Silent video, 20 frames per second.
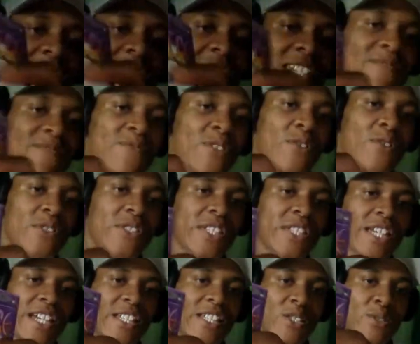even though it's
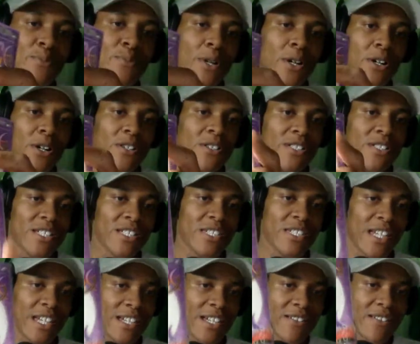like small. It's
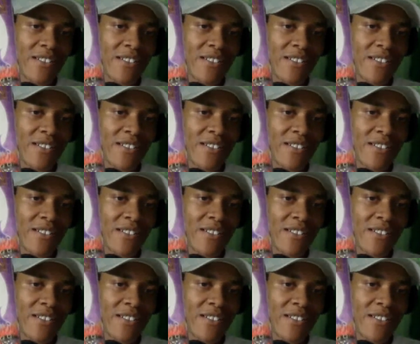like